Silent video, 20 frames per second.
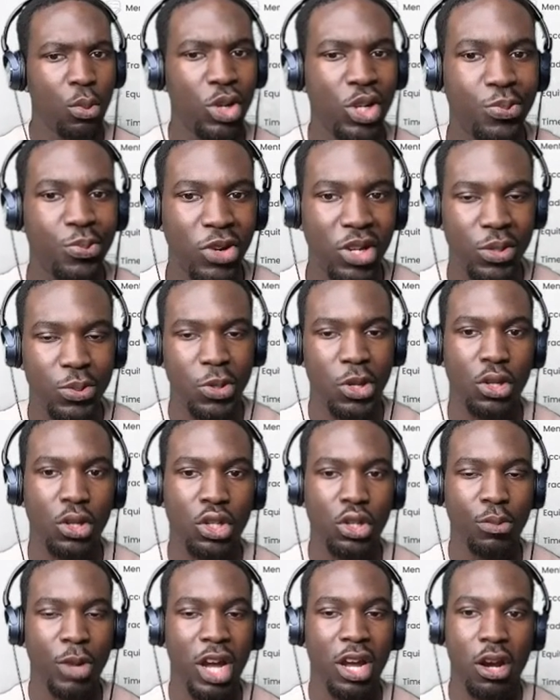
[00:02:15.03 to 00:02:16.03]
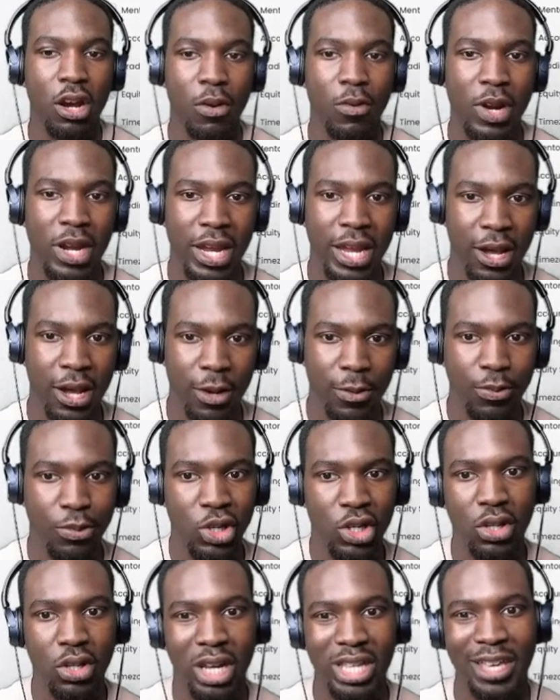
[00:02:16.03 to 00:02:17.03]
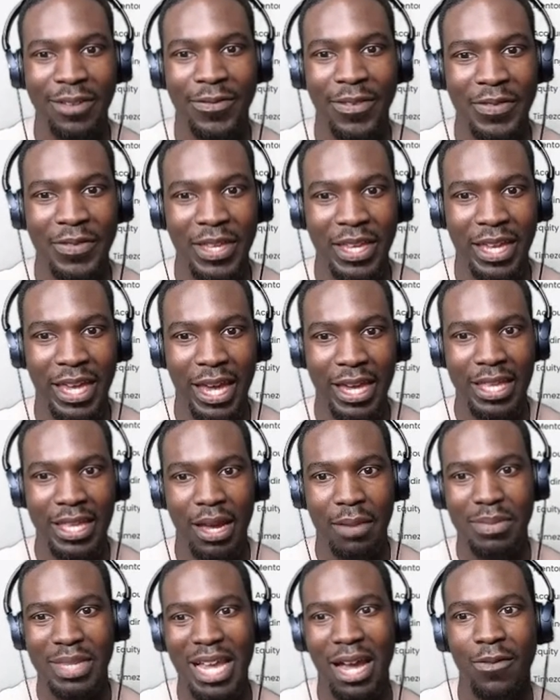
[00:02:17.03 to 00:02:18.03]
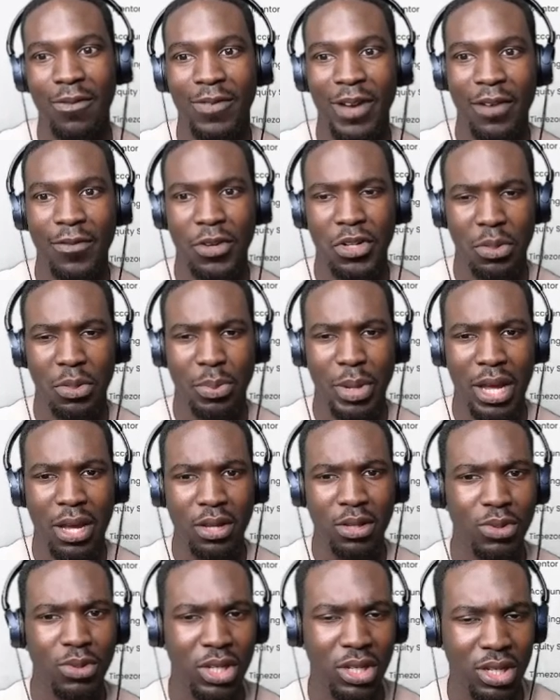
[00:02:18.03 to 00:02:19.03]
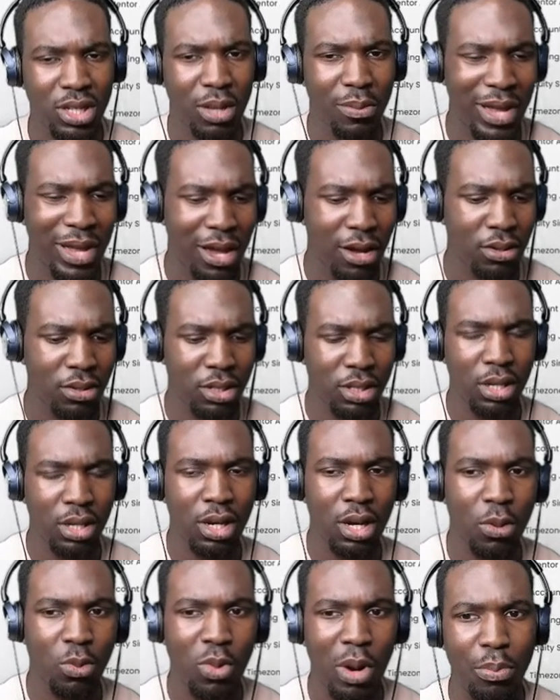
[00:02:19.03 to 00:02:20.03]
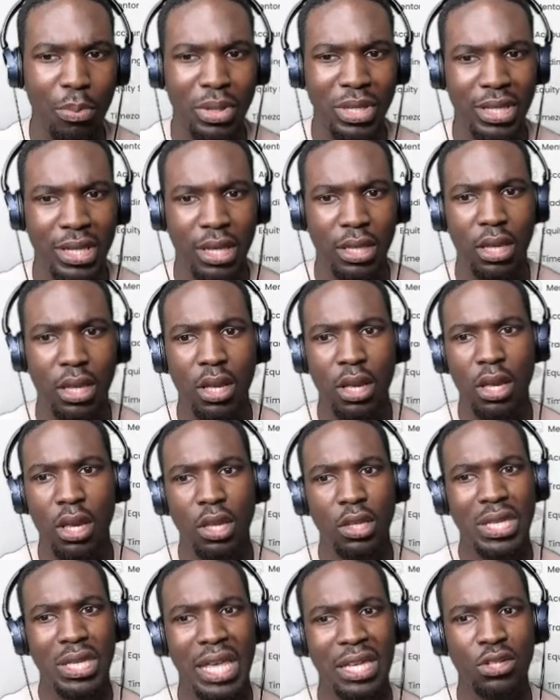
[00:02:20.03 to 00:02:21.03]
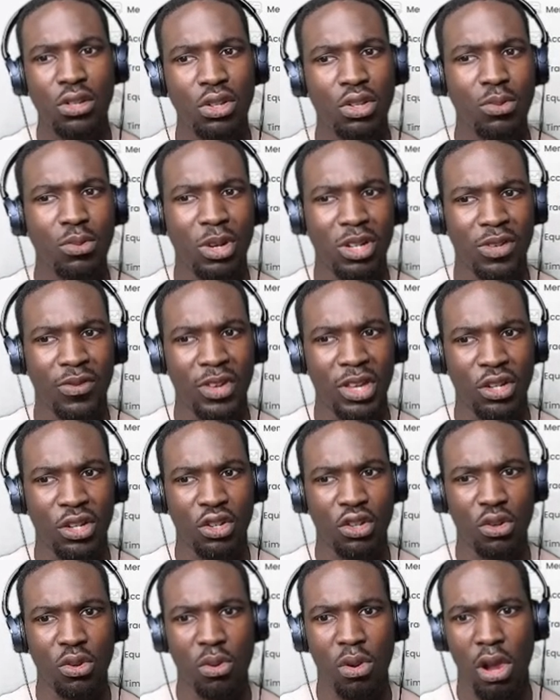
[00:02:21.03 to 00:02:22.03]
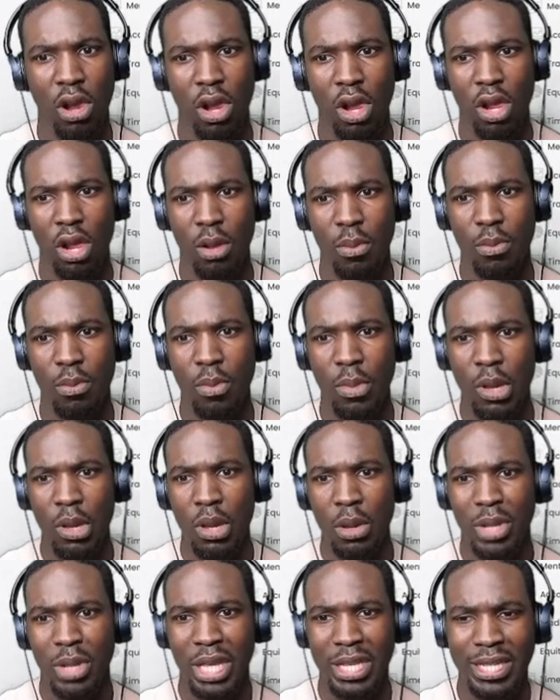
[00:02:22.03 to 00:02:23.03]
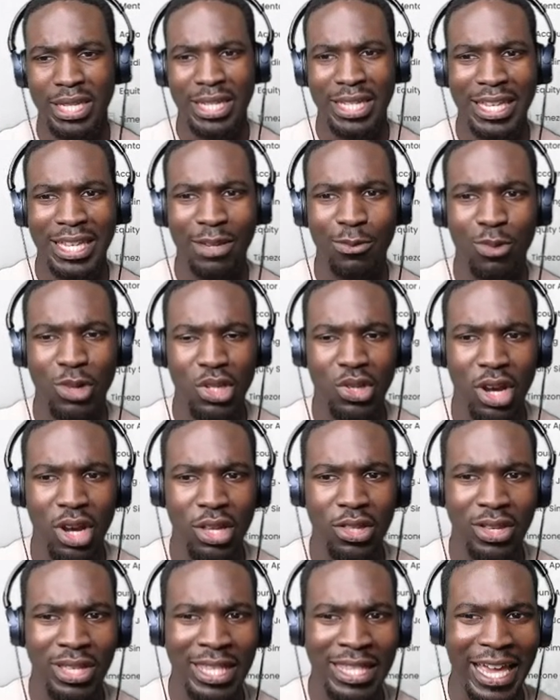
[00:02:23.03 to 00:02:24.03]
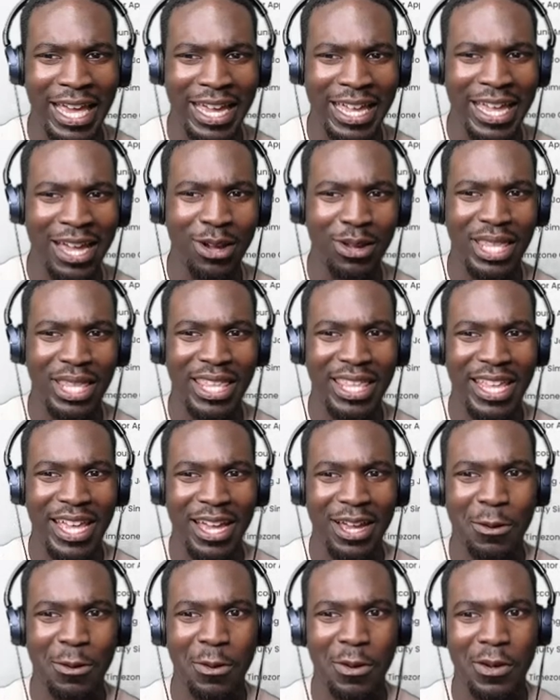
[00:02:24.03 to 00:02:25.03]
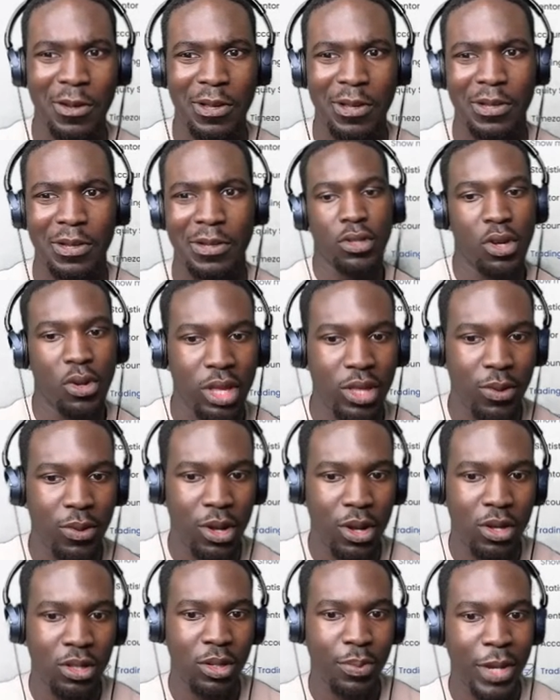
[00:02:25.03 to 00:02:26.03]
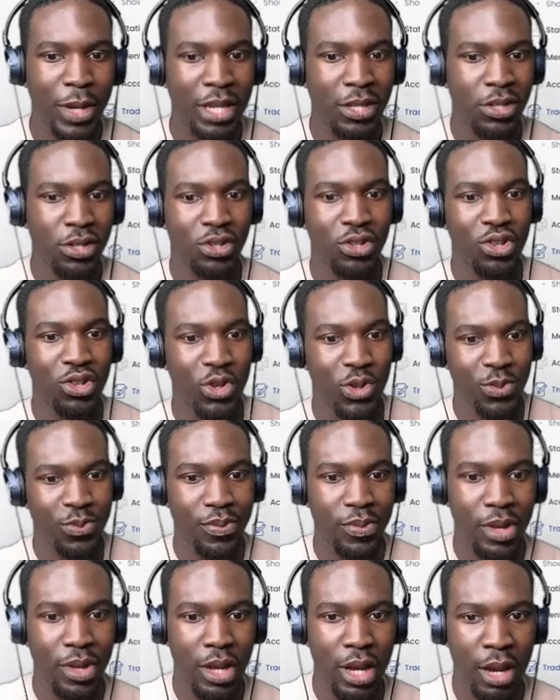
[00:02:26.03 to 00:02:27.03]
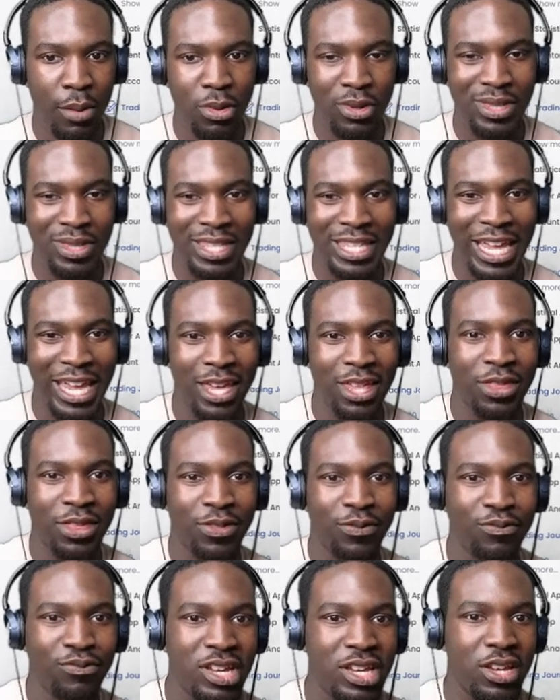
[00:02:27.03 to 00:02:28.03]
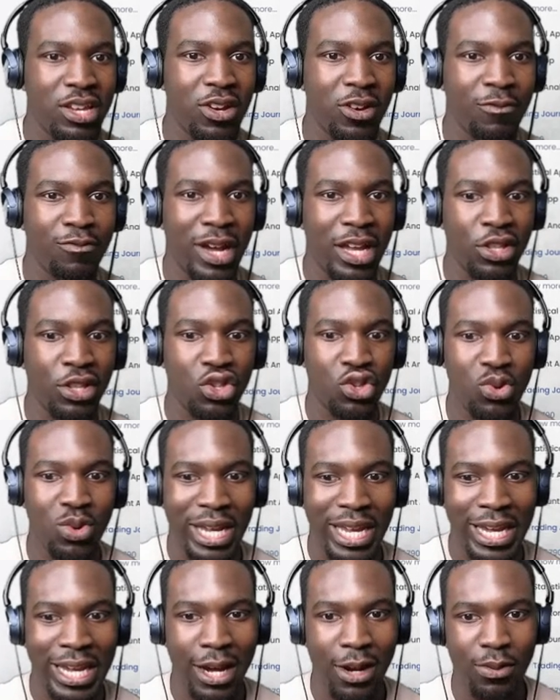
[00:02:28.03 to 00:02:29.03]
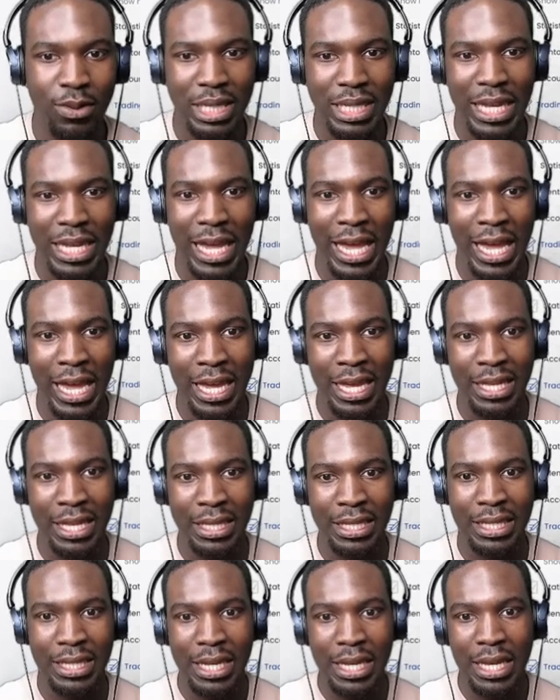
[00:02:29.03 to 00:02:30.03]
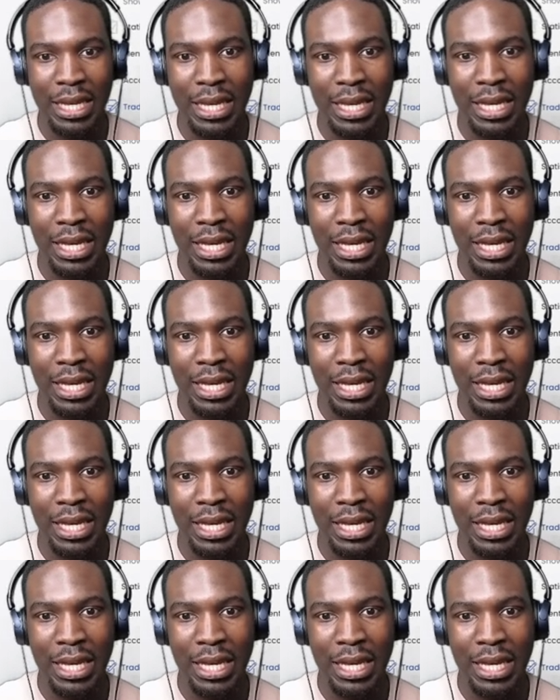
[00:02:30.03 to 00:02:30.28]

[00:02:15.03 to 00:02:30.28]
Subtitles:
Which brings me on to my current account, which started at 50k. Now I'm down £500, which is about 1%, so that's not too much of an issue. But let's see what's going on in that account now. So anyway, on to pastures new. I'm on day 3 of my new account, and